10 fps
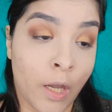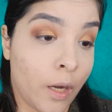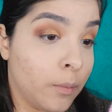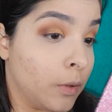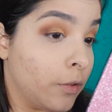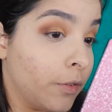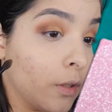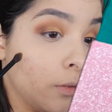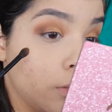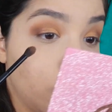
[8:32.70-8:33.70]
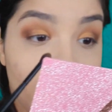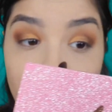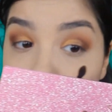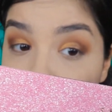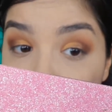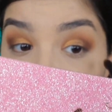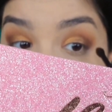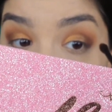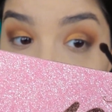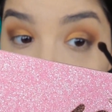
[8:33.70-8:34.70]
Yeah, I'm loving this look.
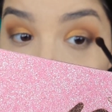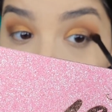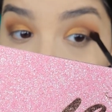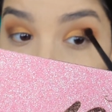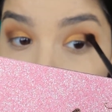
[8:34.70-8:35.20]
I